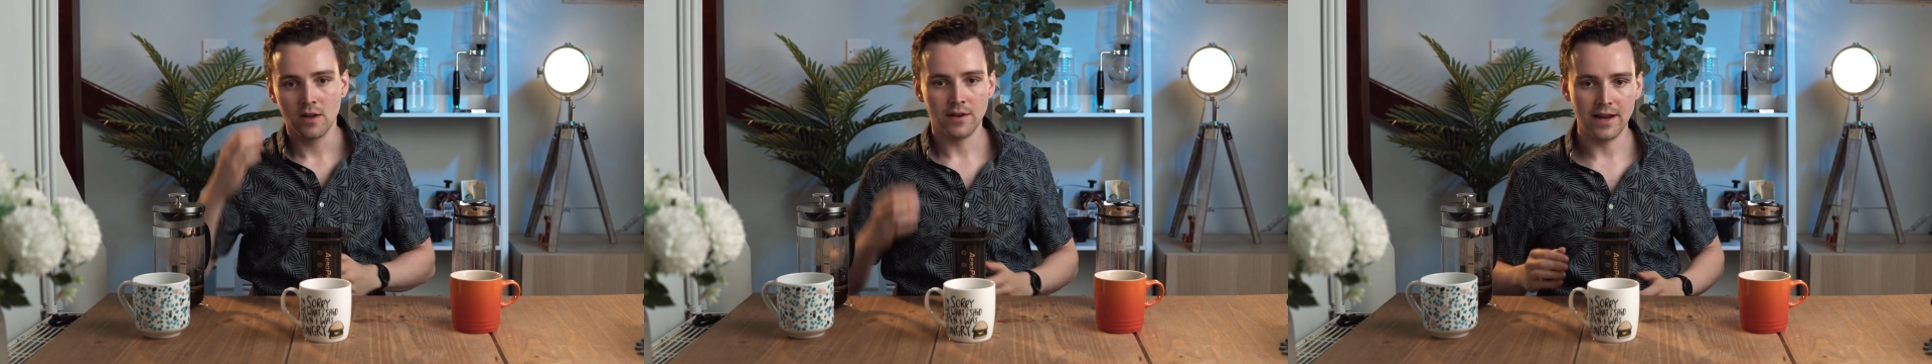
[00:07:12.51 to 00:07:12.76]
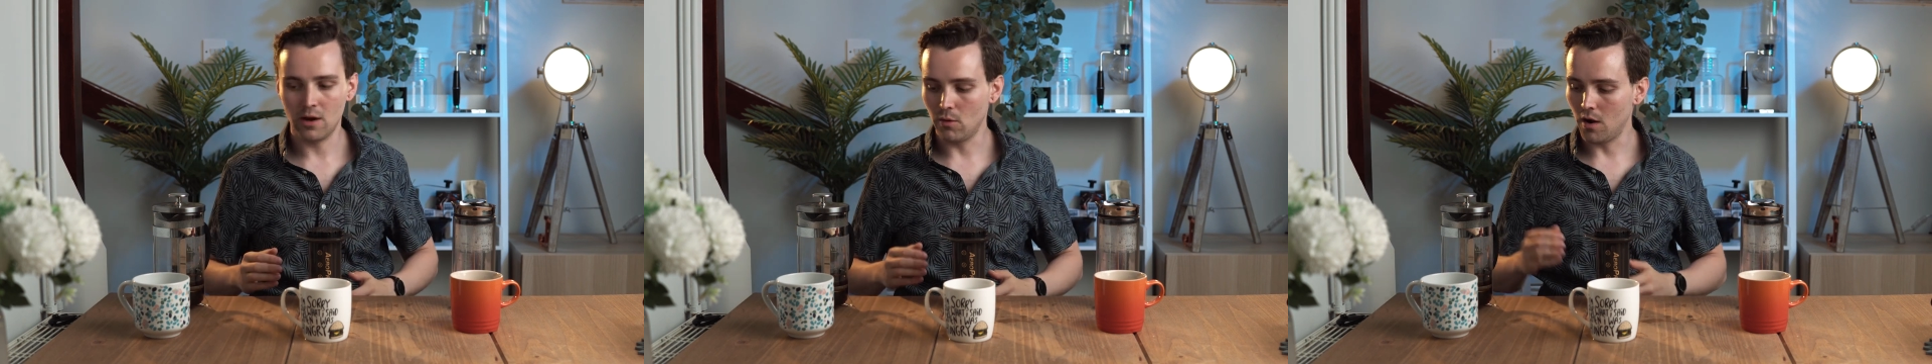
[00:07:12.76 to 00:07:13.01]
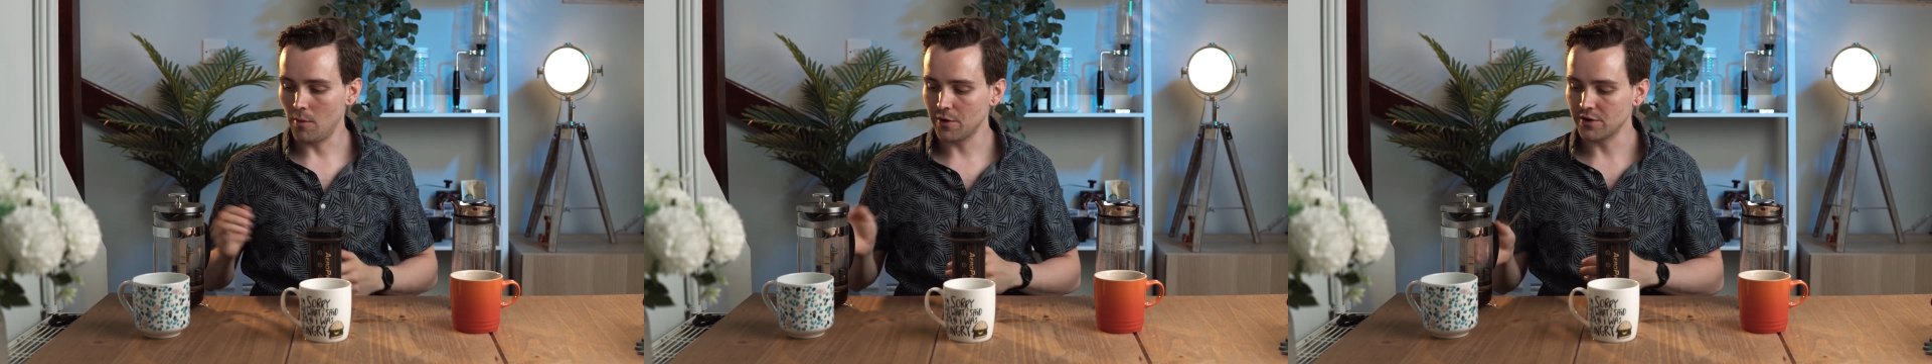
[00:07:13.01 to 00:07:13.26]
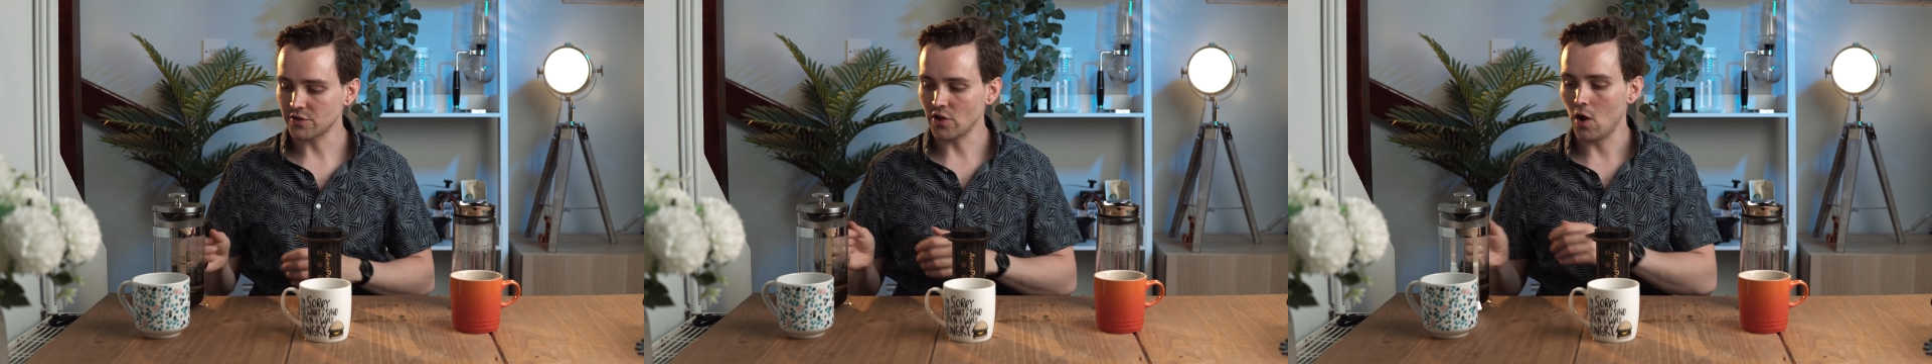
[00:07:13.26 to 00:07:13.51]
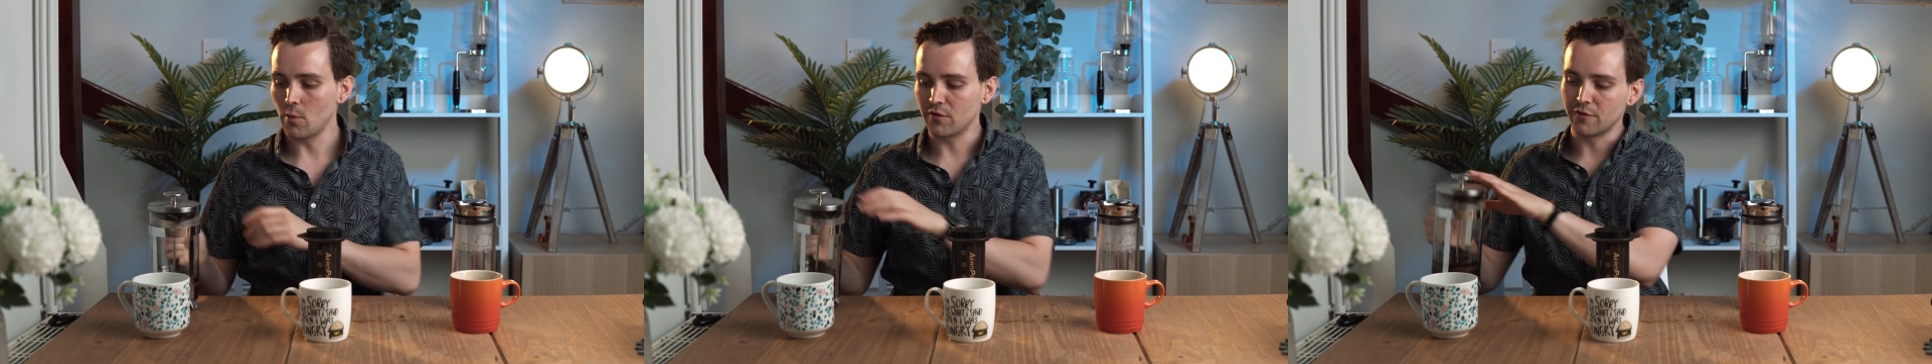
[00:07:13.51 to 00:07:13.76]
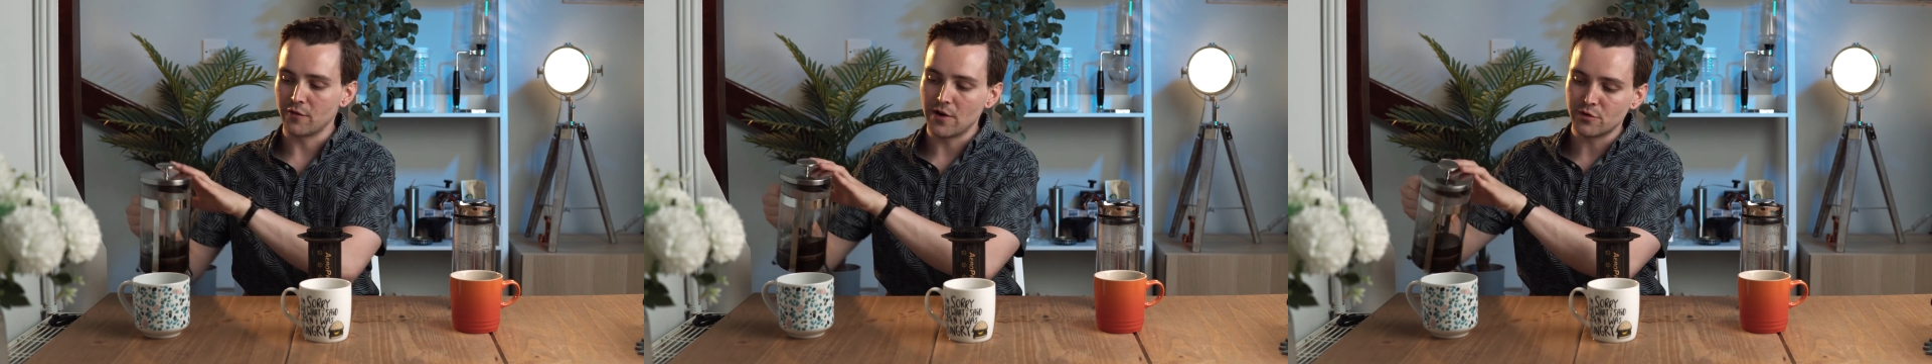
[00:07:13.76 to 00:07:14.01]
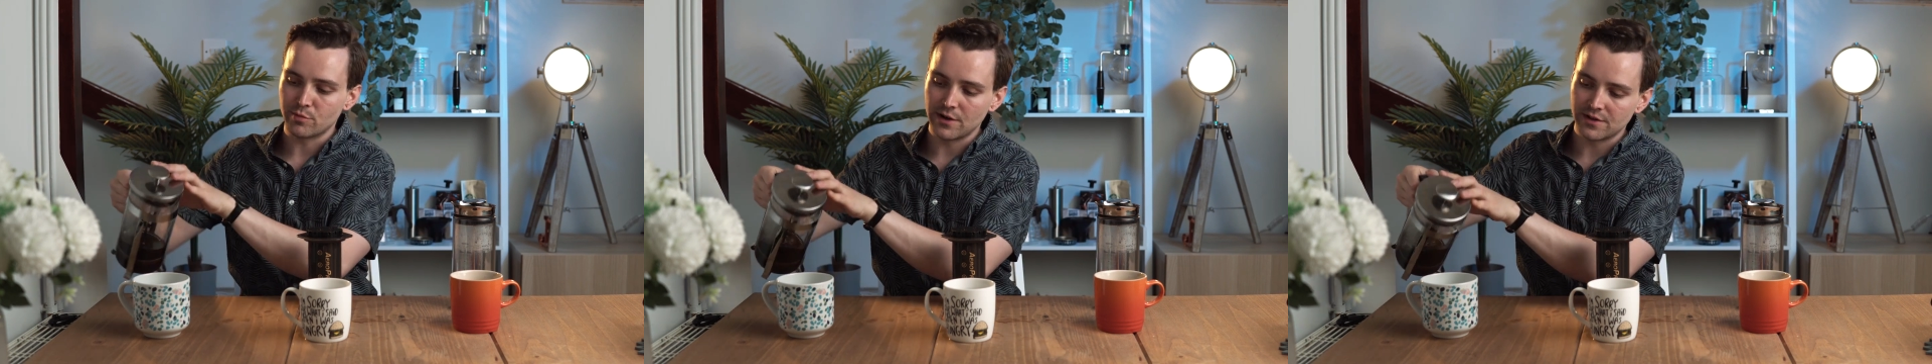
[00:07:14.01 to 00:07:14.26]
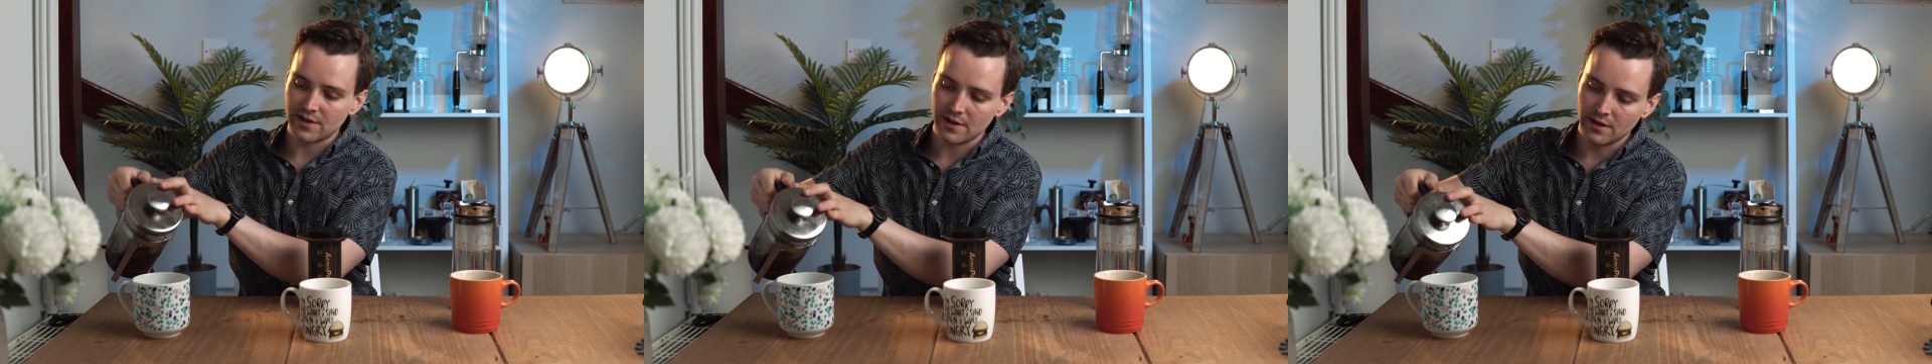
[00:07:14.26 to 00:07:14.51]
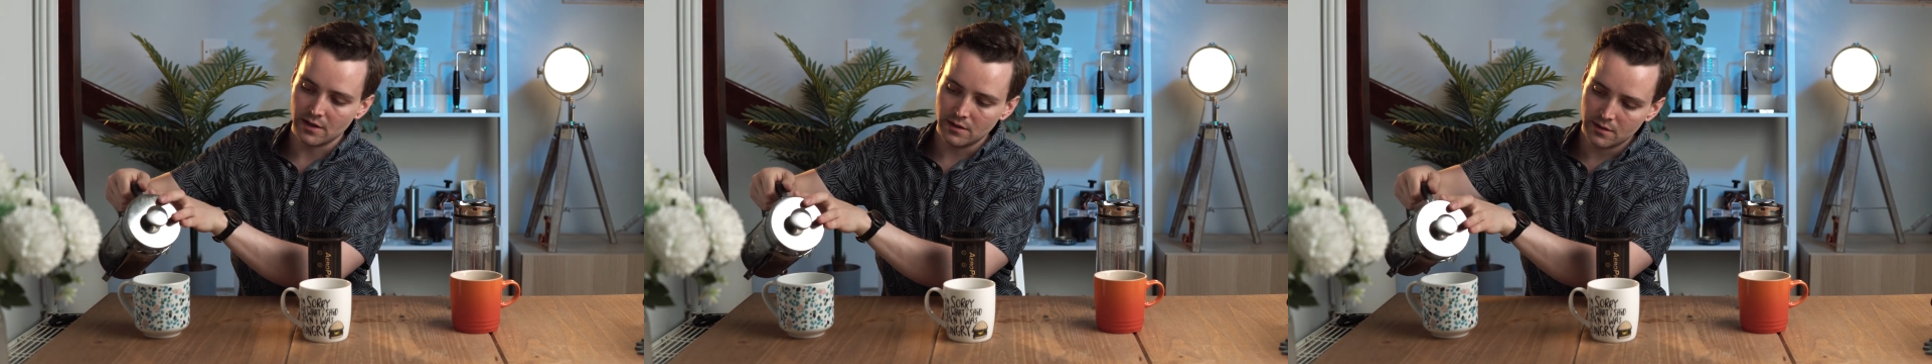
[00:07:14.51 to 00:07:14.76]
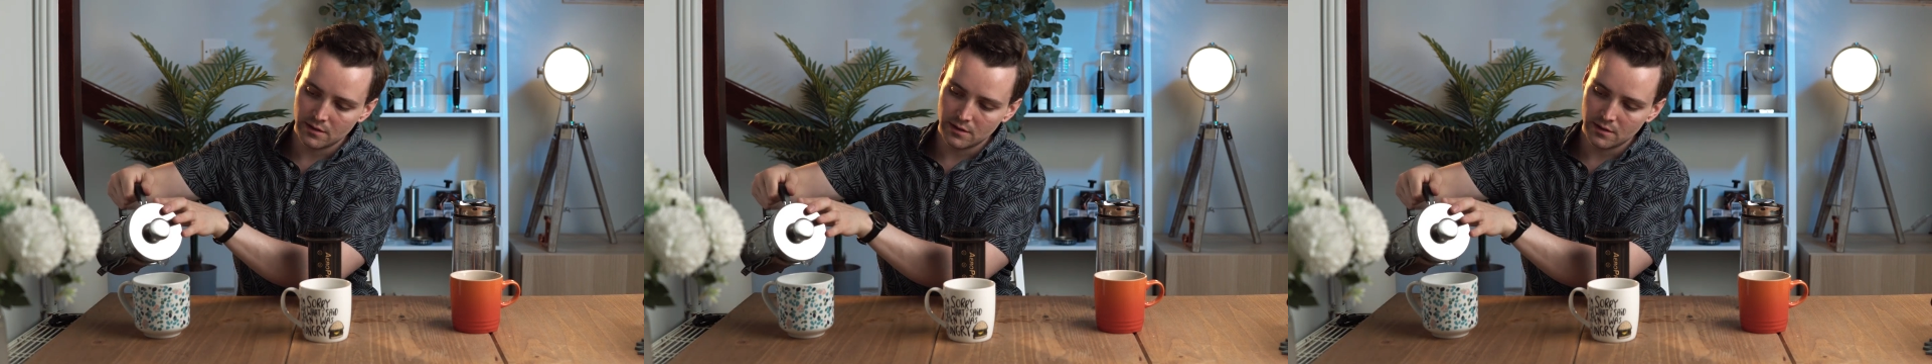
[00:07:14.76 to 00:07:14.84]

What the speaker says: Now I'm going to start with the French press here.